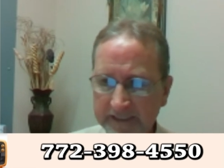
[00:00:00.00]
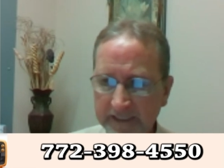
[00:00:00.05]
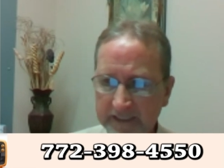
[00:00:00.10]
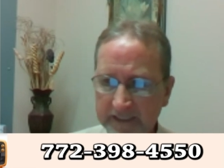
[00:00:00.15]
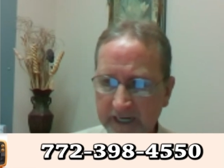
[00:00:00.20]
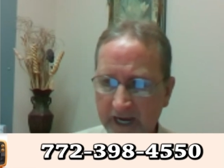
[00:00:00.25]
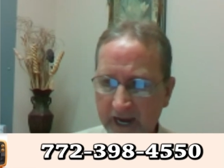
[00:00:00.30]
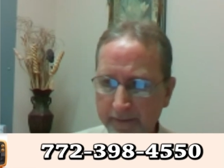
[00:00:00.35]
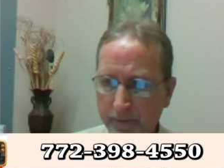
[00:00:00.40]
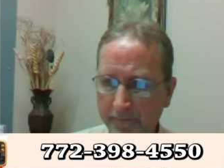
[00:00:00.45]
a
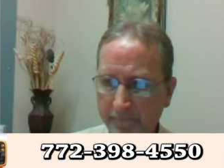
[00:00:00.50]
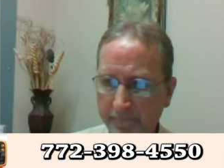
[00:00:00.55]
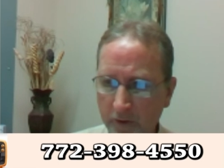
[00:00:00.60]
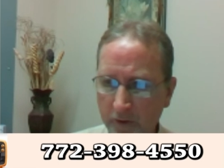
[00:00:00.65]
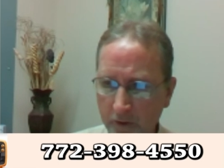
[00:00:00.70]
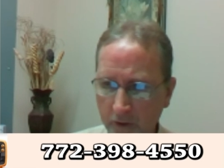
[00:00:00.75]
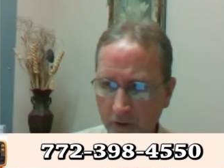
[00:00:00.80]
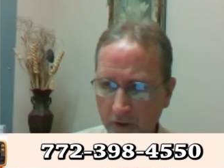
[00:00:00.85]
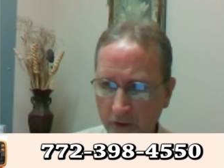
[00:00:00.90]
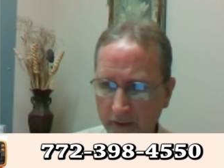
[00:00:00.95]
type of
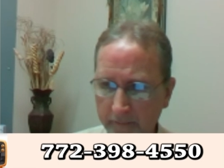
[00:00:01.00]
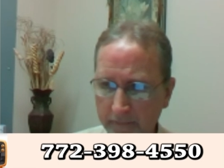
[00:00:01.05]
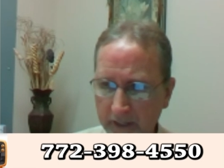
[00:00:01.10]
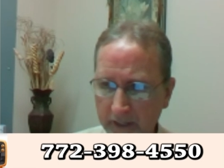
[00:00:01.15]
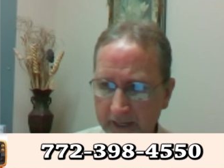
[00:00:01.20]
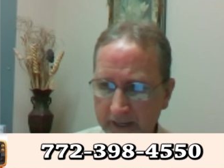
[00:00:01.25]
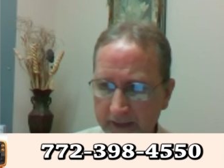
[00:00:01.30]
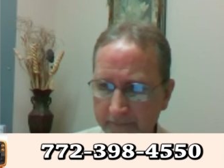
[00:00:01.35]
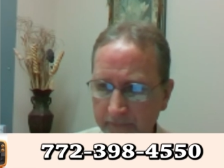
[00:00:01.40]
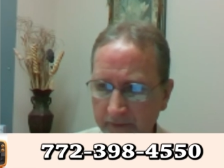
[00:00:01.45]
herb
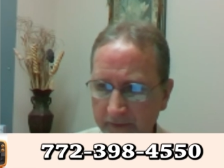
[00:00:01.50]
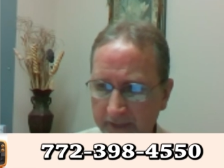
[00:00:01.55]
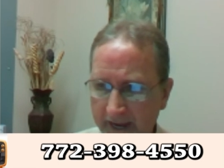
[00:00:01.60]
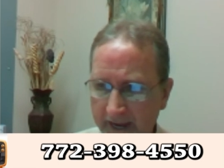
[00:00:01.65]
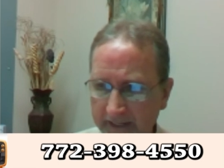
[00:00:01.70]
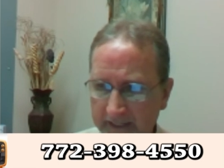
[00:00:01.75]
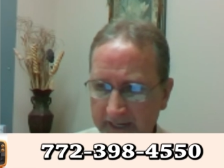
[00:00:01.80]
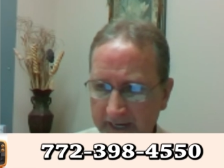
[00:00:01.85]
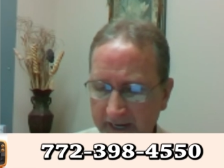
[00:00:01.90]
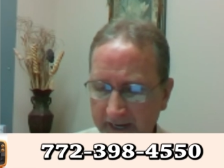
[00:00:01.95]

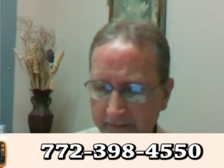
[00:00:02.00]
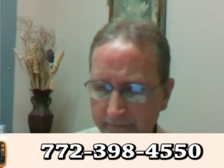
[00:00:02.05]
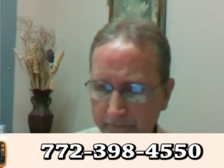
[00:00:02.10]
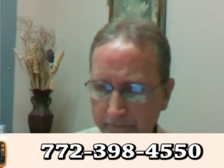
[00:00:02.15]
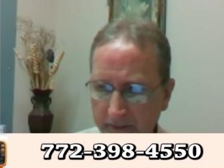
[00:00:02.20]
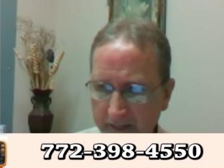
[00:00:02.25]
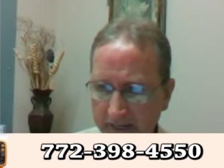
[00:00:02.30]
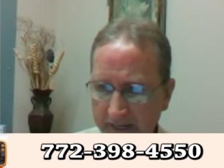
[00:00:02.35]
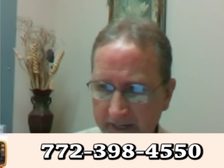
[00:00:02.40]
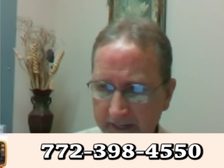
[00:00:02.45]
that can
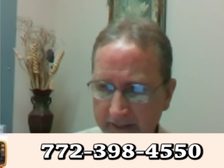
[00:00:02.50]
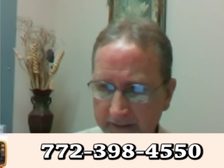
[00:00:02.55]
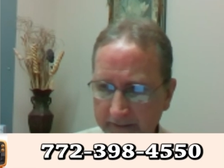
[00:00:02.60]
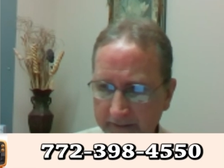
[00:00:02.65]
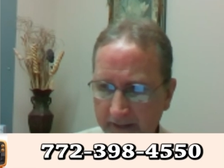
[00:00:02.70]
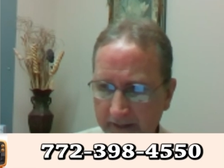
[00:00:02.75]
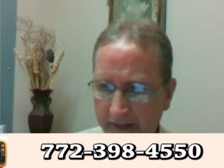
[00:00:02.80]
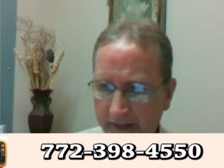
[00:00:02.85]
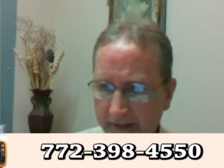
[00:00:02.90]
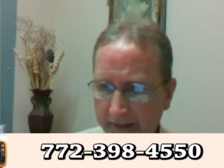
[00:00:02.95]
be
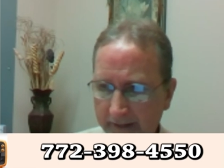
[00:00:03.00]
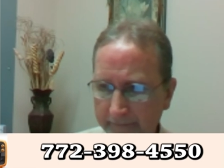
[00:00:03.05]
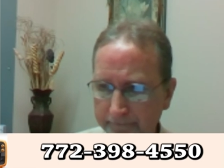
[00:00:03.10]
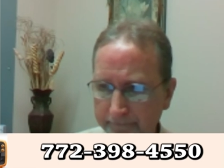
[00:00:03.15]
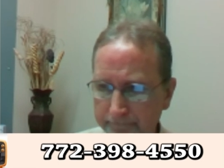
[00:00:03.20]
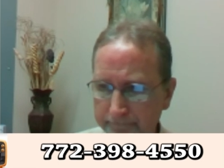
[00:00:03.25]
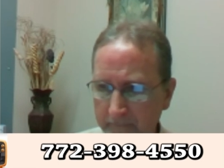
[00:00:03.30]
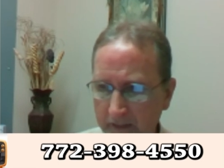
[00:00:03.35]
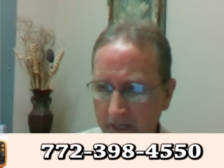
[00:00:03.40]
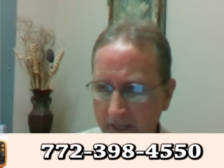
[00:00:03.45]

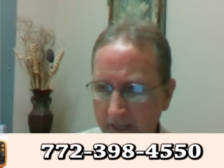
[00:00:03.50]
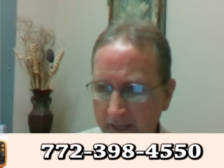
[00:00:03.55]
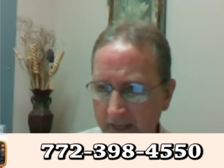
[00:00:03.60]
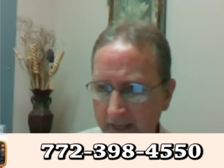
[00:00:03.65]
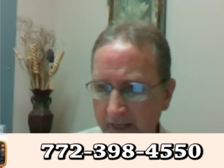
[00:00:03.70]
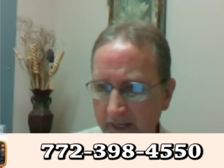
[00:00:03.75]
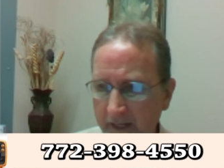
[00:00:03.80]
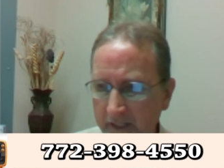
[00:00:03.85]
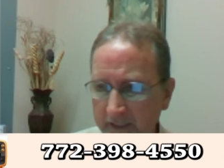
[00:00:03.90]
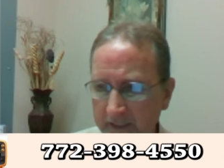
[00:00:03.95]
um,
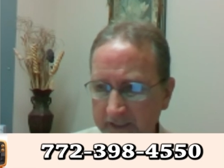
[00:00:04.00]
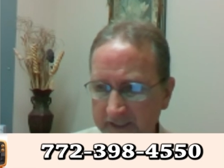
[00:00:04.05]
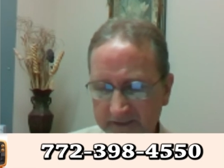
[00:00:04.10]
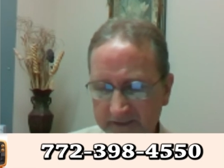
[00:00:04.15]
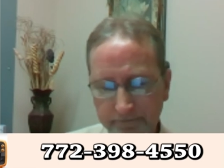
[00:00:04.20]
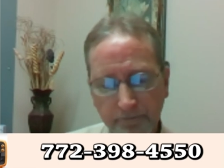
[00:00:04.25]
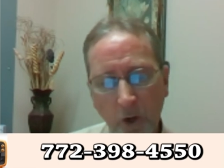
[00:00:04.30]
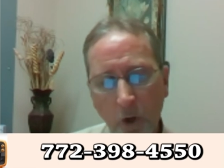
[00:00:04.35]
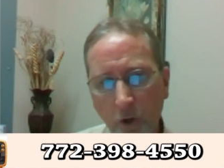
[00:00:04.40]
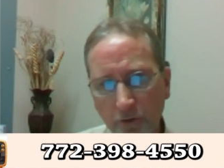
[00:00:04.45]

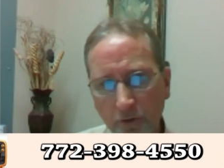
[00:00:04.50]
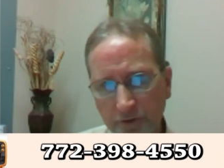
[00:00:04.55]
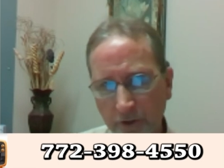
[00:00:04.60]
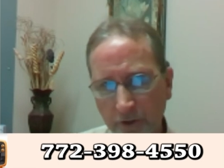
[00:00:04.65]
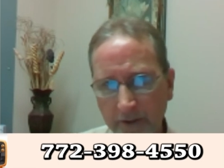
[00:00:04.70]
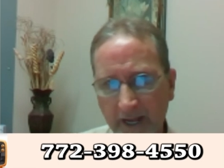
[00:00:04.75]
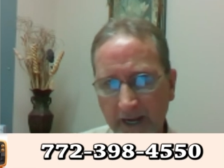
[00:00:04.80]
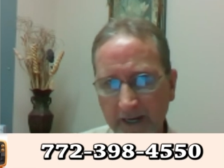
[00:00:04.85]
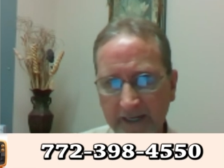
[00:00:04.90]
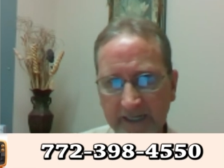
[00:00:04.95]

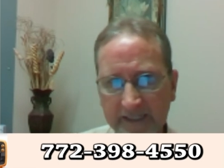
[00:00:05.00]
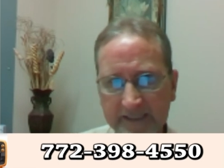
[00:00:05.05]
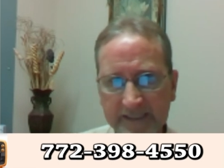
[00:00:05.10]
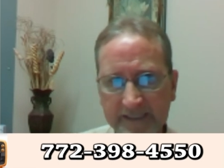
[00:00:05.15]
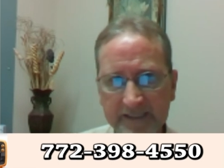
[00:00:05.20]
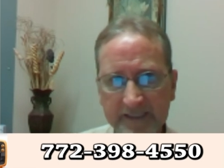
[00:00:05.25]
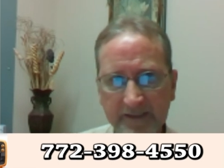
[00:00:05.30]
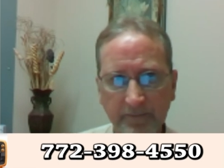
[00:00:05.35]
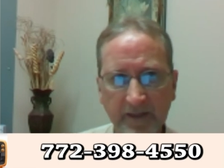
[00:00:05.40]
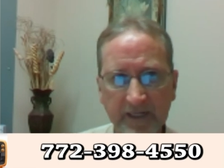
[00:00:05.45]
smoldered, I guess
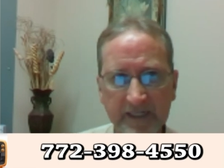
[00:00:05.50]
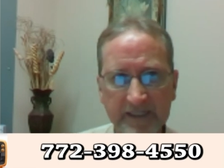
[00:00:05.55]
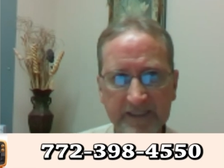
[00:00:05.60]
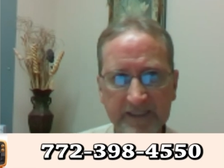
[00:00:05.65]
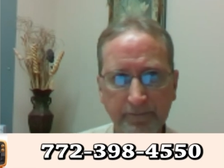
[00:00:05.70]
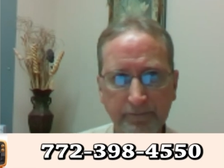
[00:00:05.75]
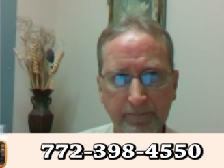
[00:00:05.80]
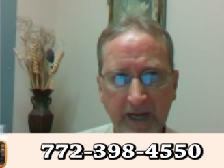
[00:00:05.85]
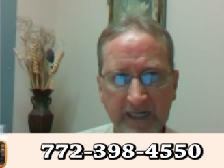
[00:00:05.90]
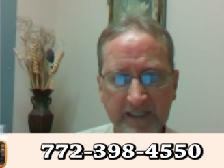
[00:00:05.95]
is, is
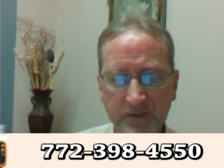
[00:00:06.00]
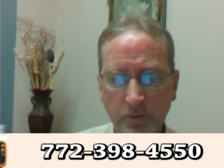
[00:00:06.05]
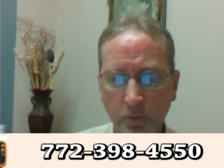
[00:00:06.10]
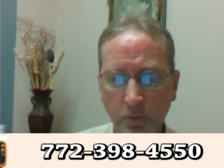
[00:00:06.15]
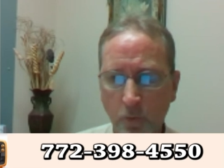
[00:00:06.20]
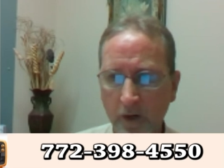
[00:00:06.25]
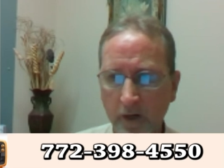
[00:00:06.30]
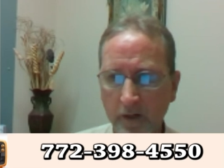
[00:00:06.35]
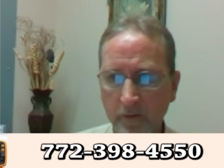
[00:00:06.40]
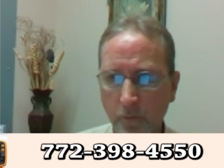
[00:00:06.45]
the best
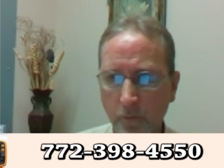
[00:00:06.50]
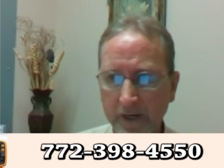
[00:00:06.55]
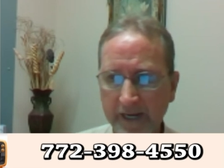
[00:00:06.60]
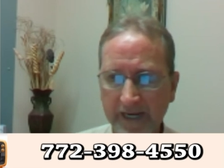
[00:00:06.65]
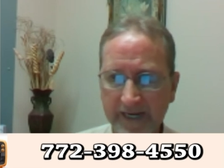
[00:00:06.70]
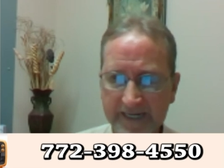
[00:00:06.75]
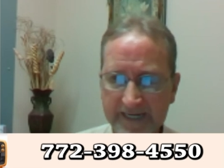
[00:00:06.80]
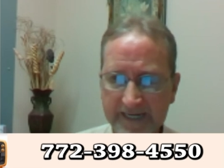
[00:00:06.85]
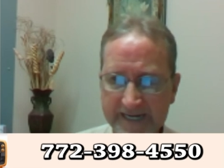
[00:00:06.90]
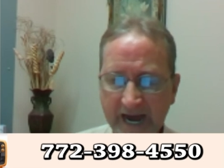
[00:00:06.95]
word. We
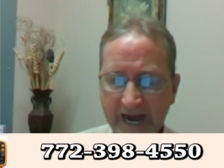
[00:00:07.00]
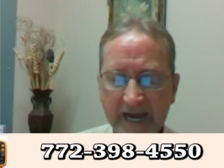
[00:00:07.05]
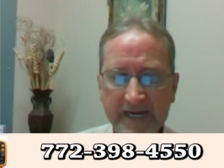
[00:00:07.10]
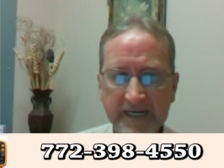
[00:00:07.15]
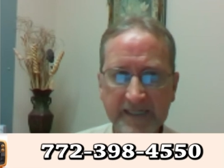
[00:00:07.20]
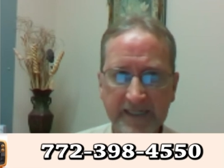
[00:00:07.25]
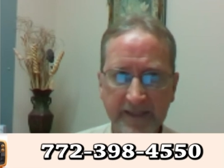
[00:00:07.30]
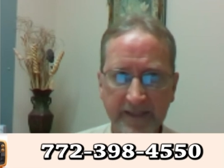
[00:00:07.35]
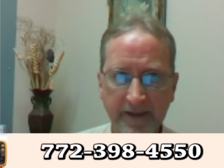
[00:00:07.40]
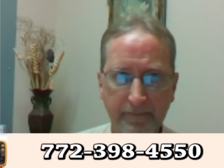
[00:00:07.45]

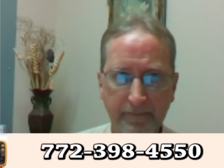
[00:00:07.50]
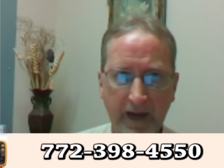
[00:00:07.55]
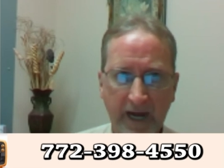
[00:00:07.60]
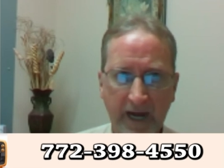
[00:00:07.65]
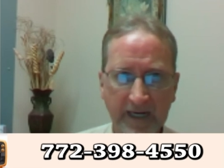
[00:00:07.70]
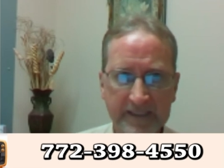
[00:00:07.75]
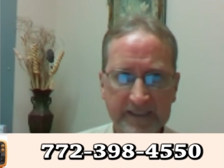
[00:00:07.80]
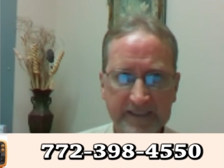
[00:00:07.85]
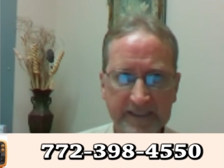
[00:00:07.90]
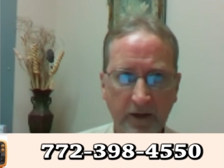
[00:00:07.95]
ignite the
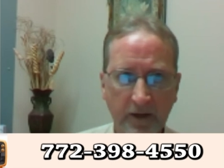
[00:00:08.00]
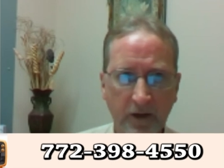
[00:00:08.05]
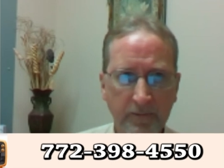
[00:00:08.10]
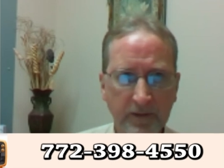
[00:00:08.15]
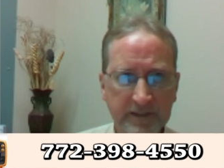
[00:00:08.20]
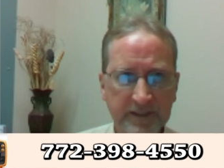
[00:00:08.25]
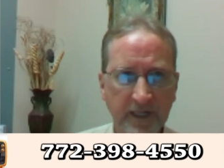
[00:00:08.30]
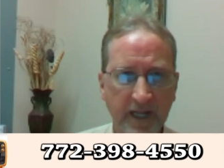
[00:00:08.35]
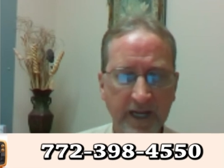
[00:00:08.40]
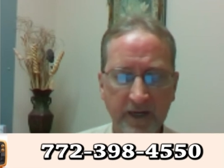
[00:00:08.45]
moxa,
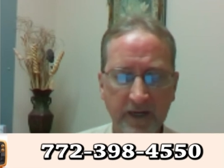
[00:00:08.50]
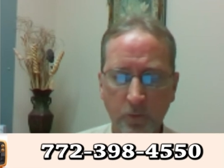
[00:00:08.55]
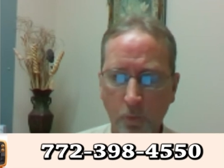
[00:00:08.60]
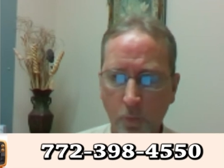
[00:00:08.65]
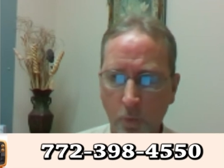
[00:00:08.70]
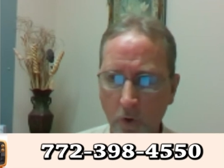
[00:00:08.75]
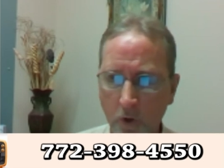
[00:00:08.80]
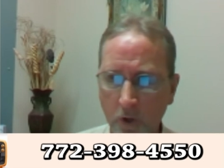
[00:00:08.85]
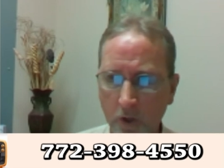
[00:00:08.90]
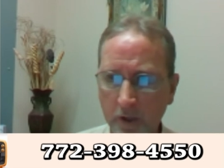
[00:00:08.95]
almost like
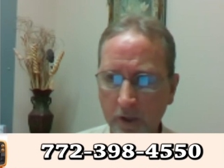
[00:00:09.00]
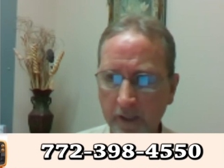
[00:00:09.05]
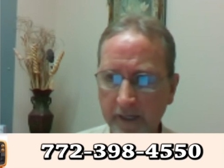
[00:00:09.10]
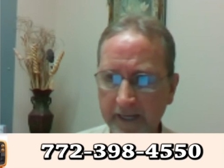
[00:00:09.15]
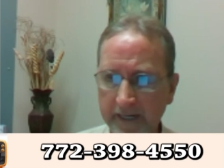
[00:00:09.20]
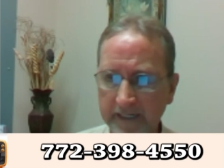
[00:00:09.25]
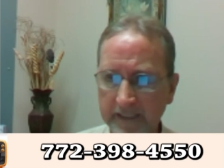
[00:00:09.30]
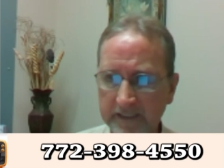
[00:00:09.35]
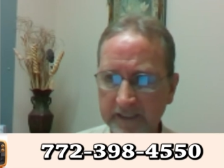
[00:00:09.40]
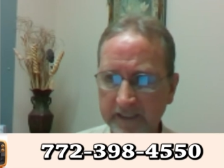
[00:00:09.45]
wool,
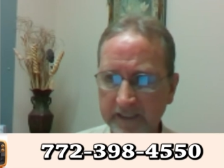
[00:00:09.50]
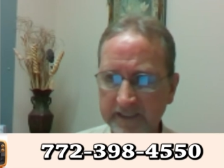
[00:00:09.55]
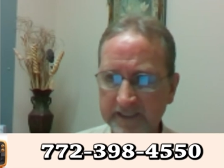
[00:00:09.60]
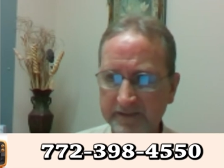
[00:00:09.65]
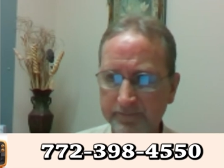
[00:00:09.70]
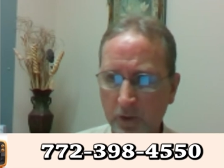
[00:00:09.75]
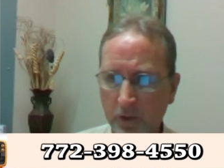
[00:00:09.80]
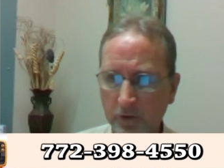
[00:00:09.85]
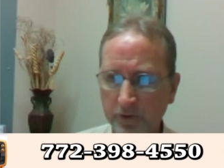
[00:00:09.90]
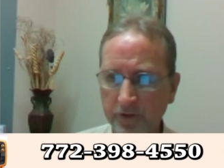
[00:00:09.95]
and it does
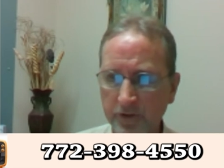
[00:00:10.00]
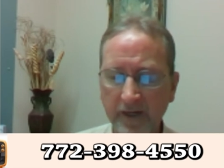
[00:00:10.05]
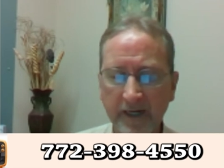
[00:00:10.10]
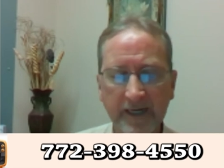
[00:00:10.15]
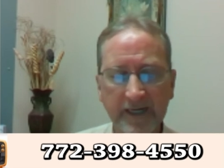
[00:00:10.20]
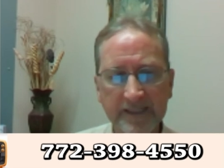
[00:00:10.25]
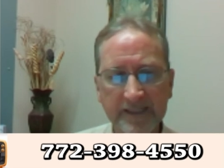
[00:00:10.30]
smolder. It